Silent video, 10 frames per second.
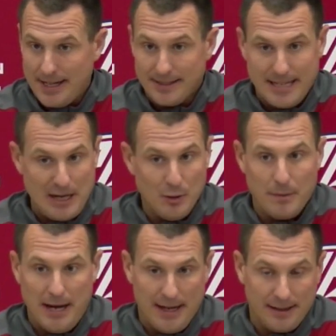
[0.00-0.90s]
end,
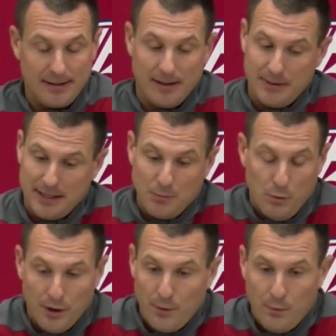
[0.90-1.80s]
tailback, I mean, he
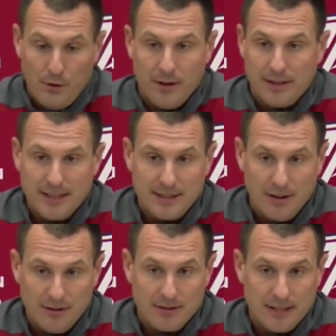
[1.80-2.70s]
one-on-one, he's
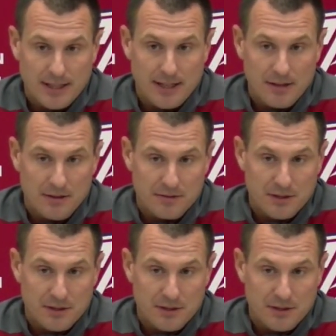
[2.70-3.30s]
hard to take care of.